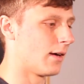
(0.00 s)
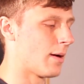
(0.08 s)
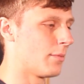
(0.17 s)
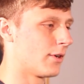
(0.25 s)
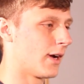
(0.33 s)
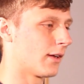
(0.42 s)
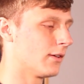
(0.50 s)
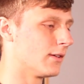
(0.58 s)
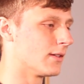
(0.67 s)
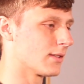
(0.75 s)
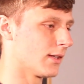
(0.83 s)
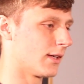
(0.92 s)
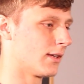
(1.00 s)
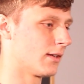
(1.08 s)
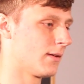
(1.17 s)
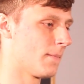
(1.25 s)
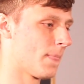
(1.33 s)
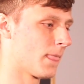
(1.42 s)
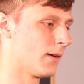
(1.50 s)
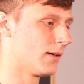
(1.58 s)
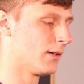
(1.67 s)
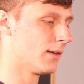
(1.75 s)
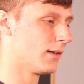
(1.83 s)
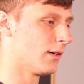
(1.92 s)
I remember I couldn't
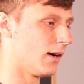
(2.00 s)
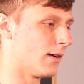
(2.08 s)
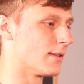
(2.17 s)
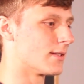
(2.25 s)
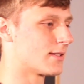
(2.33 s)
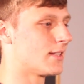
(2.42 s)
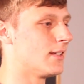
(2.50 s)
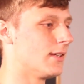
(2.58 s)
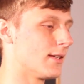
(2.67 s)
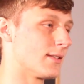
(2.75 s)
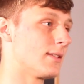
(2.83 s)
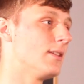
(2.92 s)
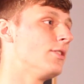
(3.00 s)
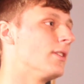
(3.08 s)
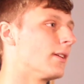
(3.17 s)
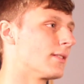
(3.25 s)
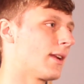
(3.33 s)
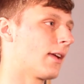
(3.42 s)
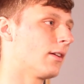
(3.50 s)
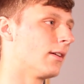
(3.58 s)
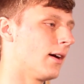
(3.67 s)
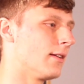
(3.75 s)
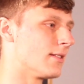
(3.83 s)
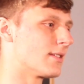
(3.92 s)
unsee his teachings, and I
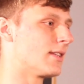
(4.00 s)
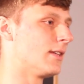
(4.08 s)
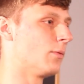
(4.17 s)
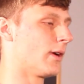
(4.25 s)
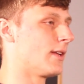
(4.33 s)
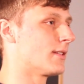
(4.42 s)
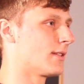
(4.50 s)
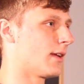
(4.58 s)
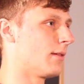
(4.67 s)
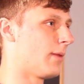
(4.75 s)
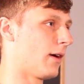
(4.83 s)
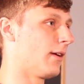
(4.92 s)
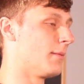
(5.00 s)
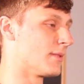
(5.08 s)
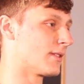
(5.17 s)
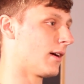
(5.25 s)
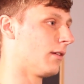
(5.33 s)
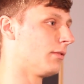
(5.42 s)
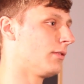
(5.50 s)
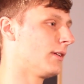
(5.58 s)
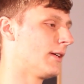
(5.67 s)
couldn't unsee what he said about himself